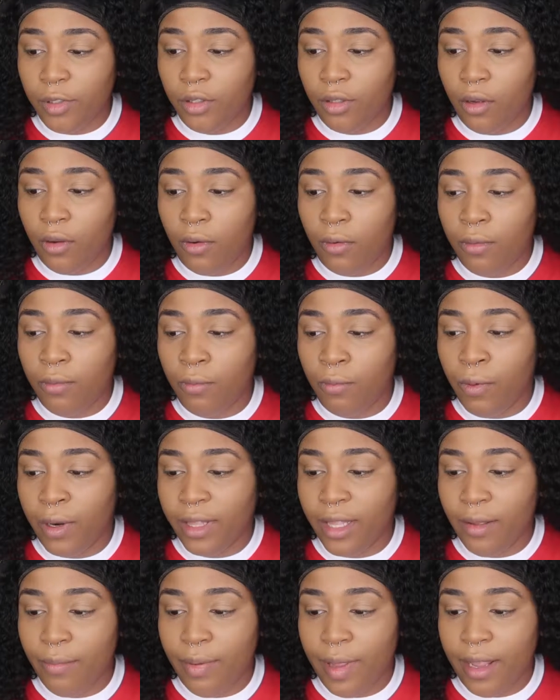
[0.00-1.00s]
So
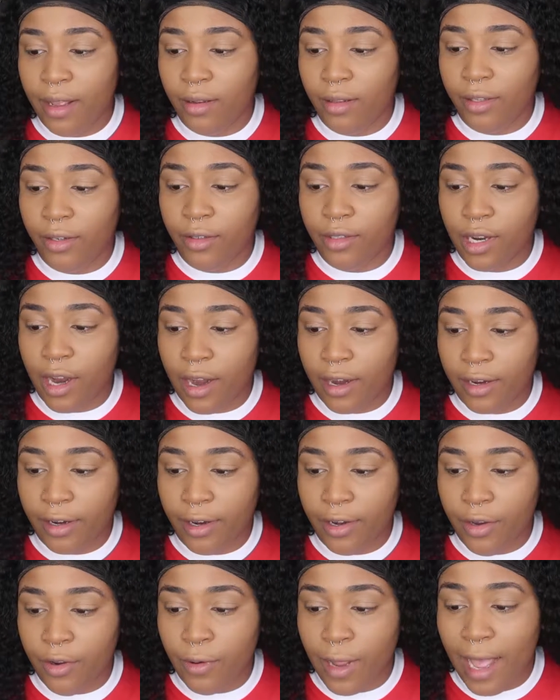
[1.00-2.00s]
with it being a little
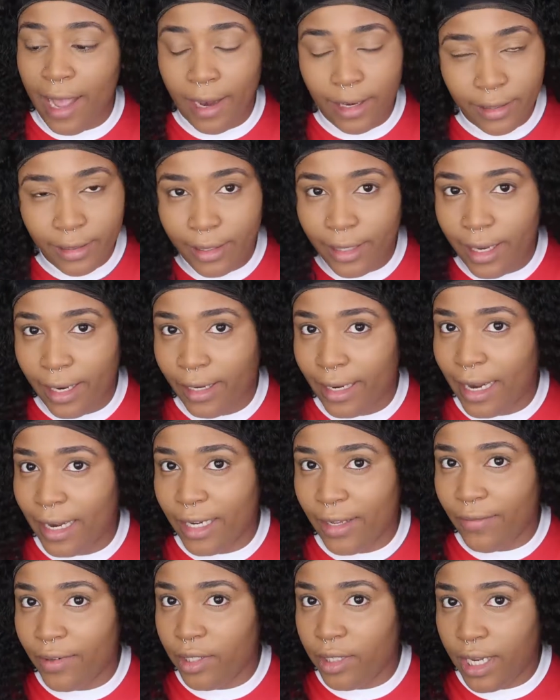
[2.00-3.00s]
darker, you actually
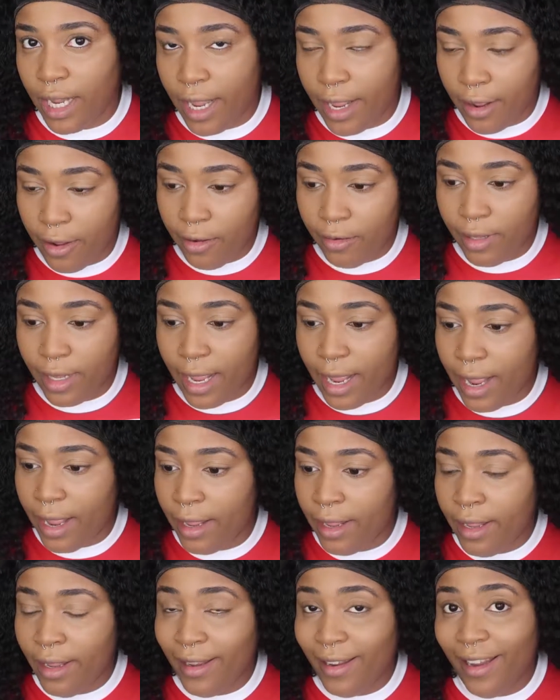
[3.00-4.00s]
cannot even tell
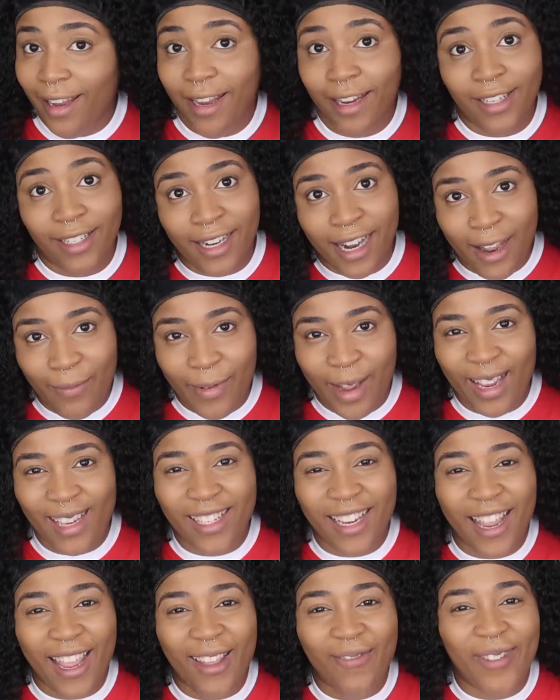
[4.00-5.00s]
that it's not my
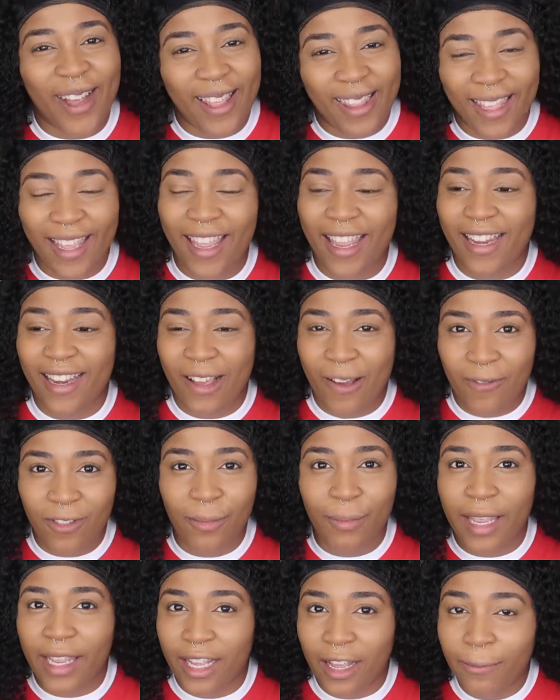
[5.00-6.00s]
shade by the end of
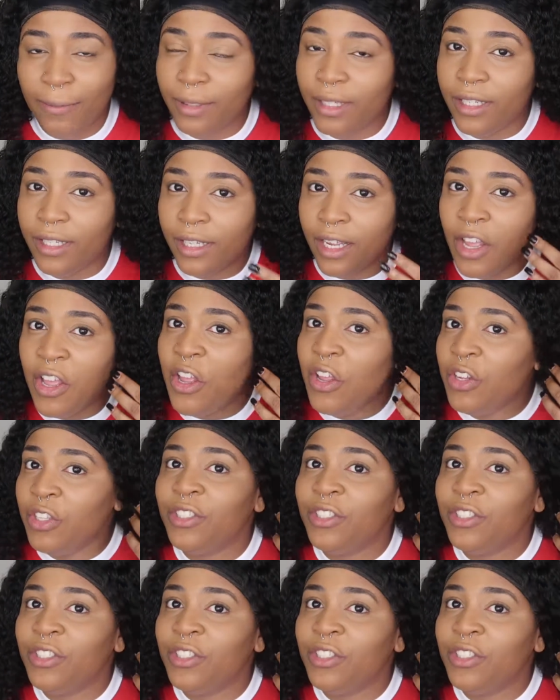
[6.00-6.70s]
the makeup look.